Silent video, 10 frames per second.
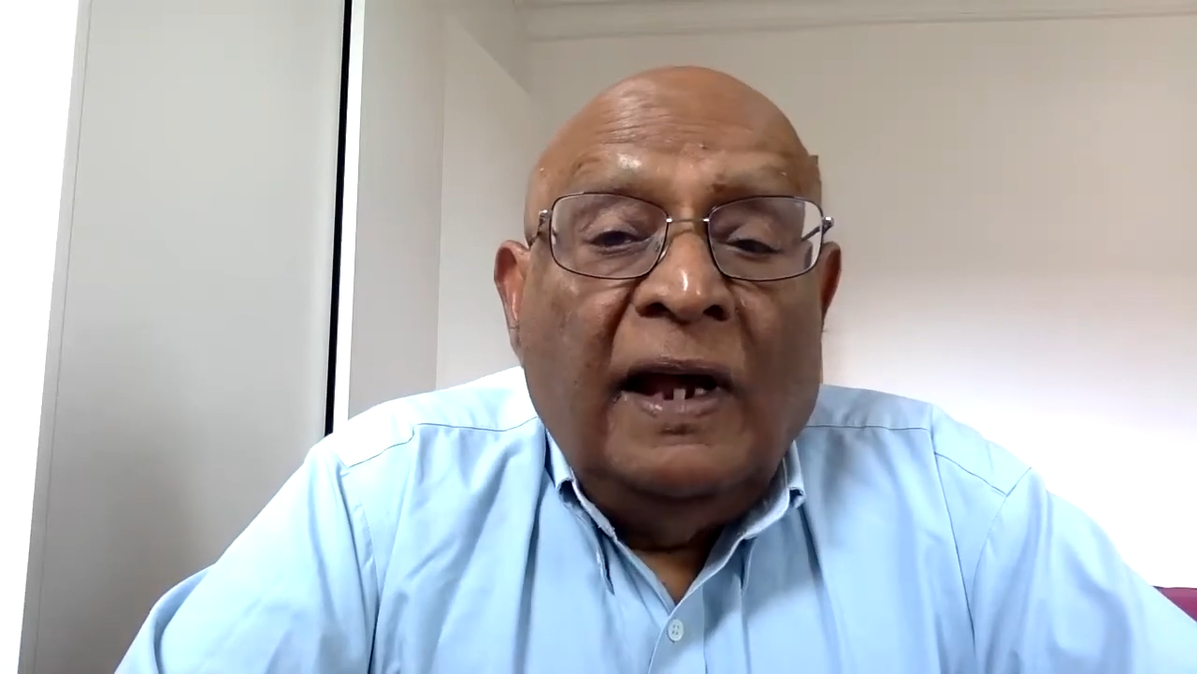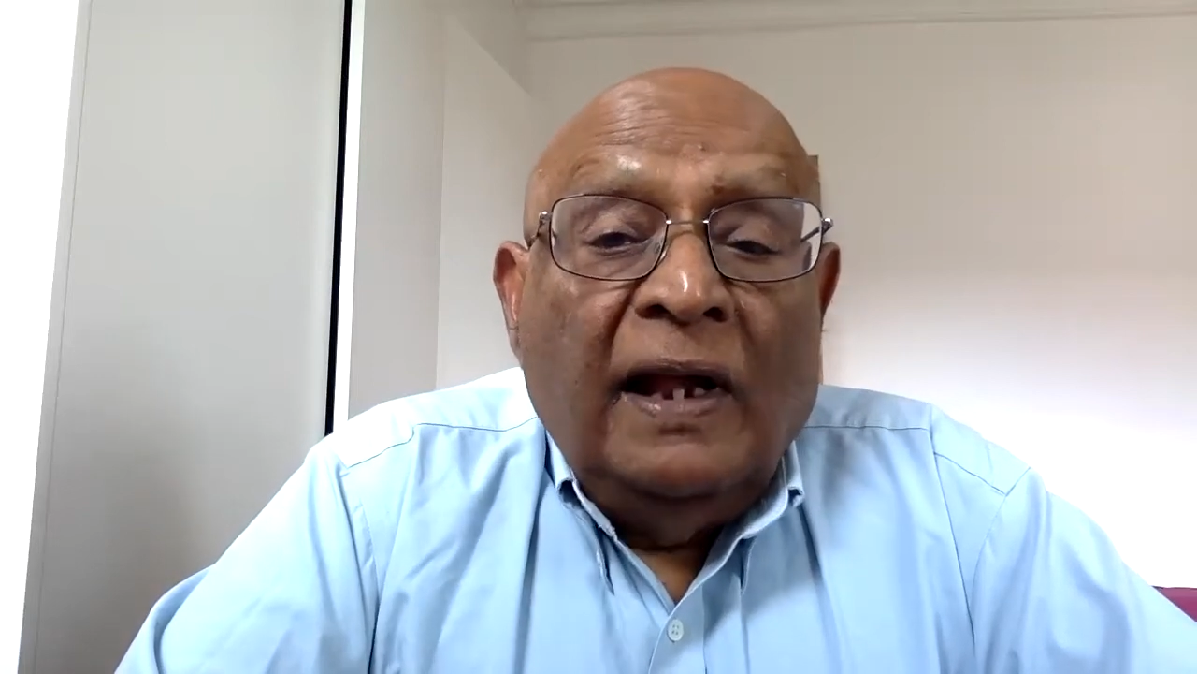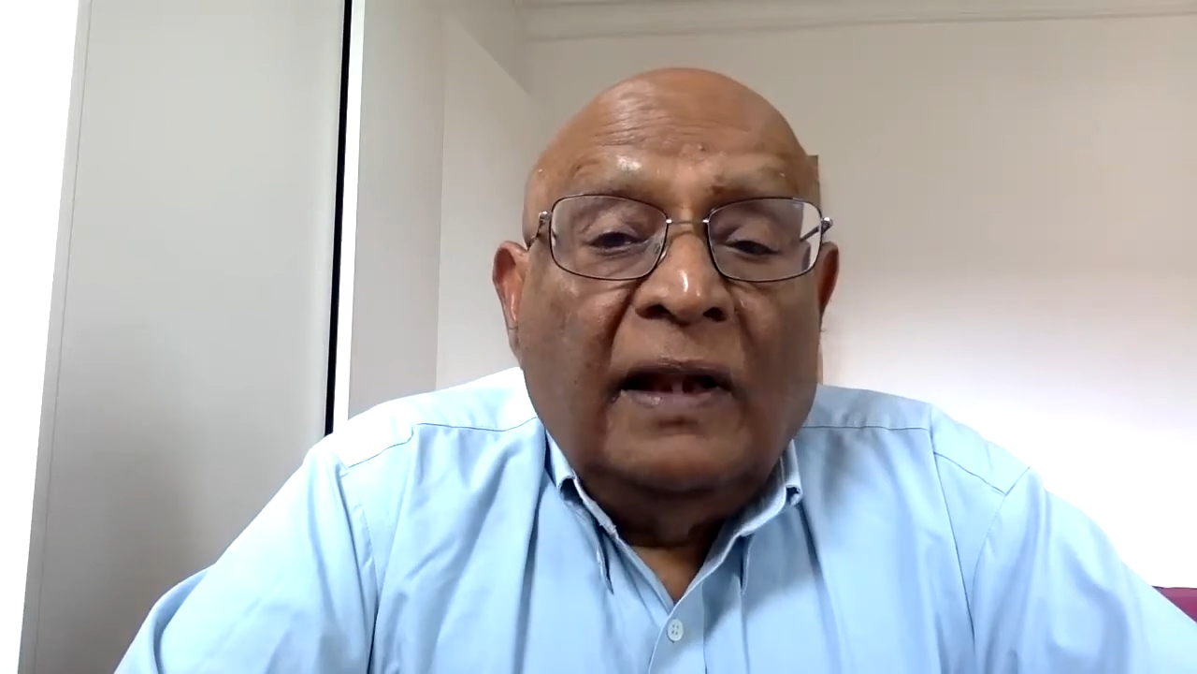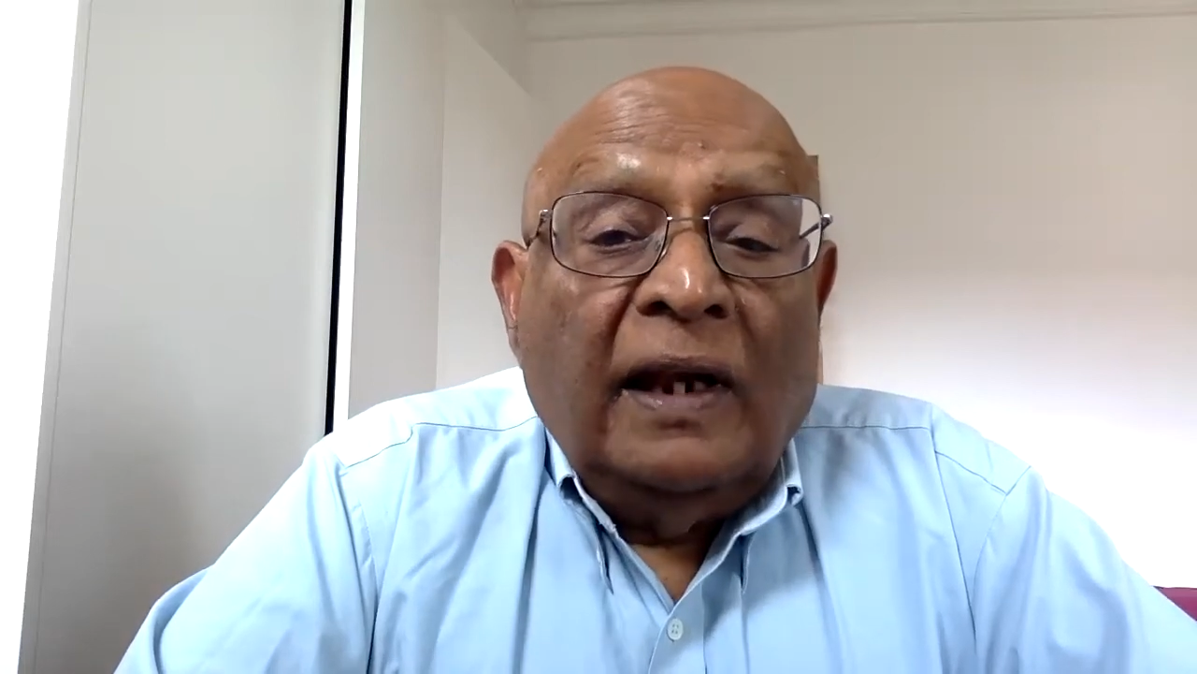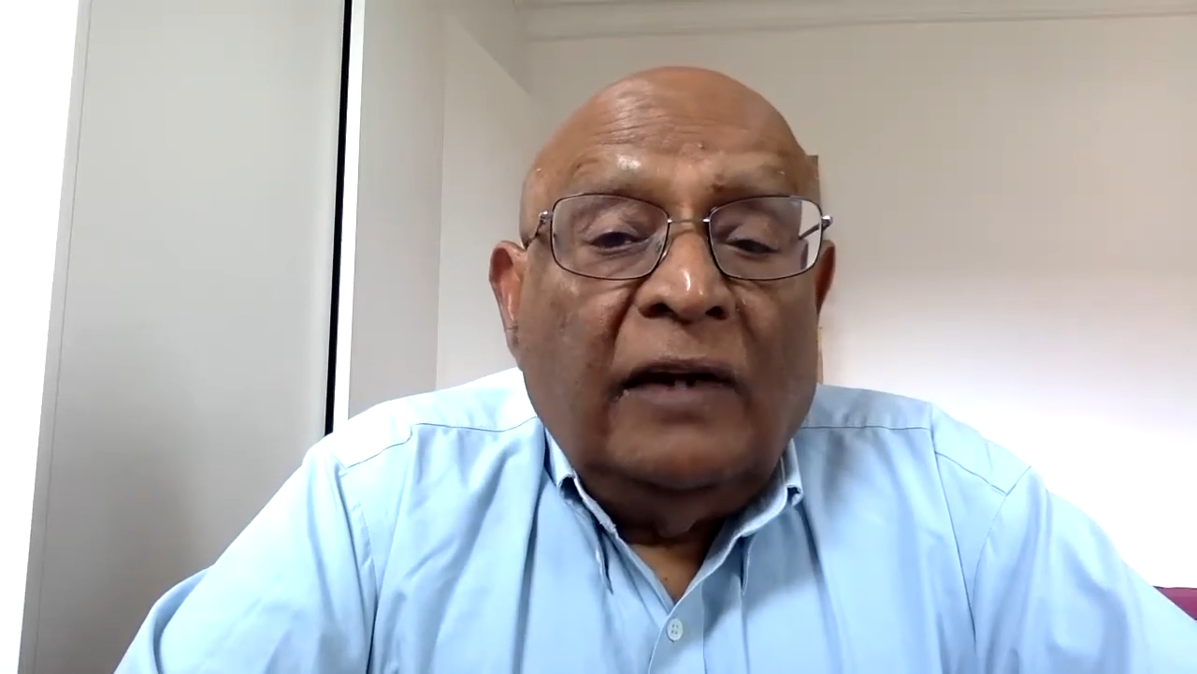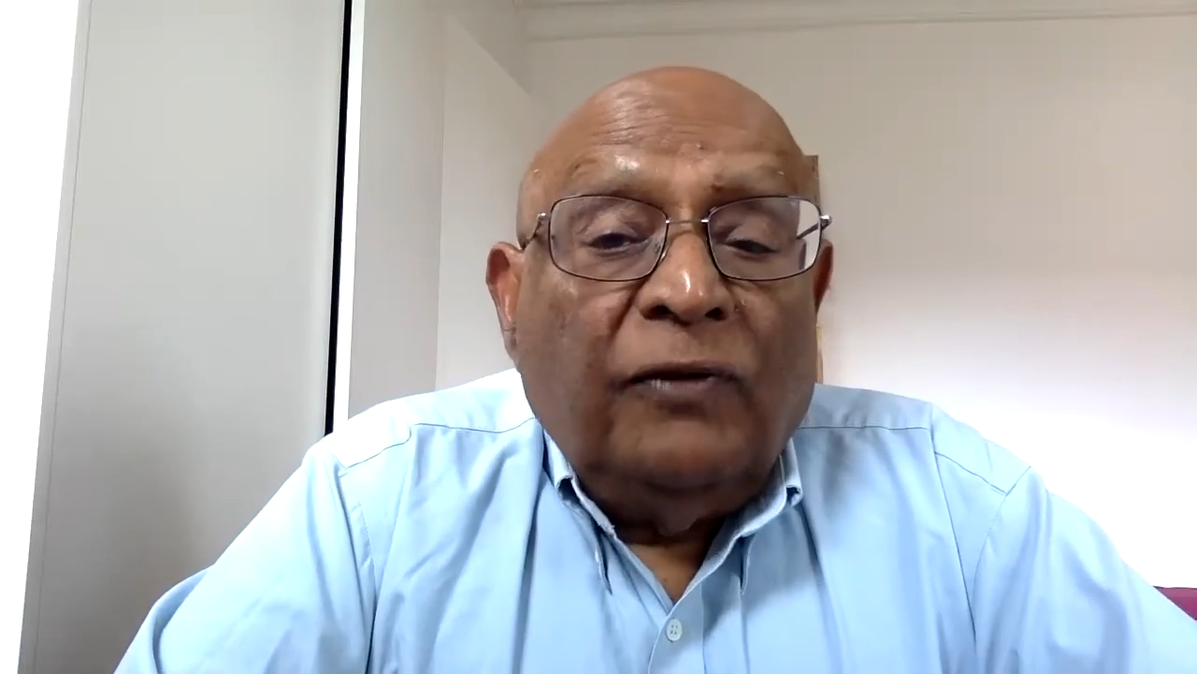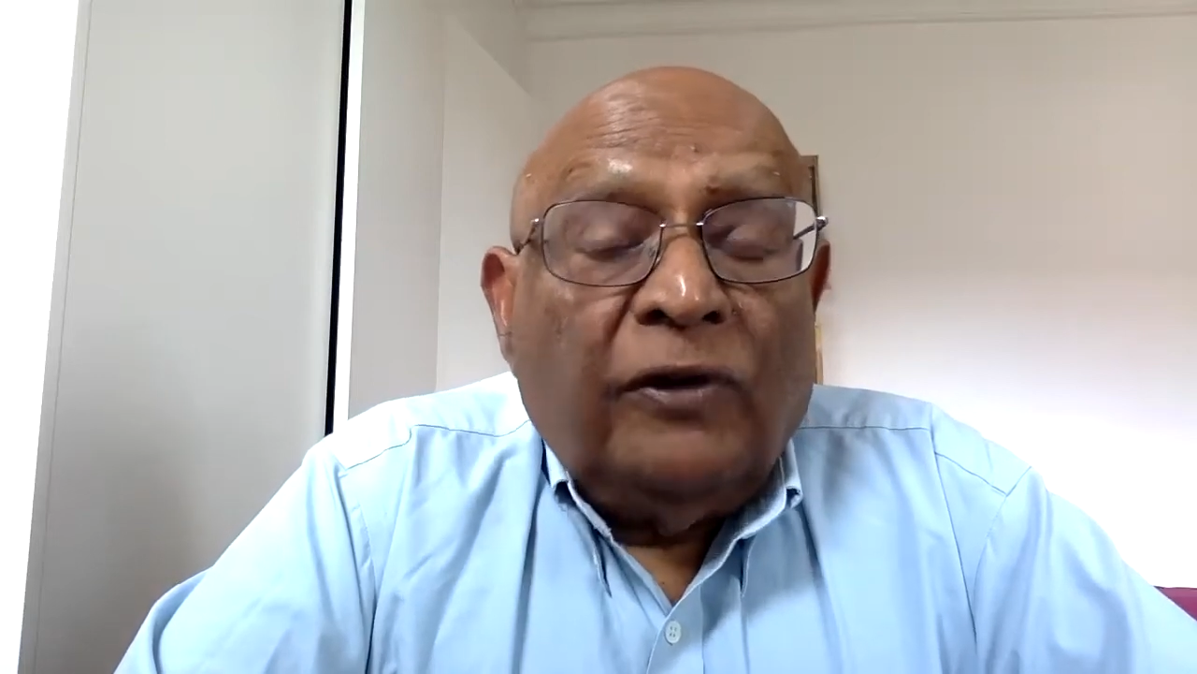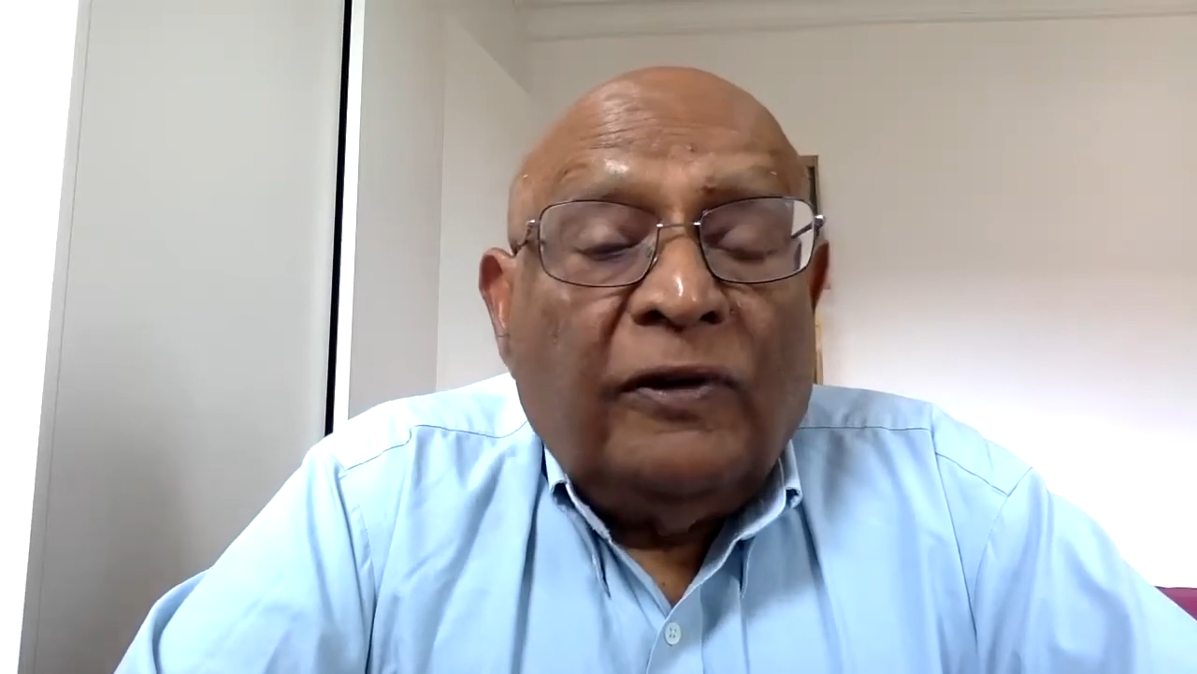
that it was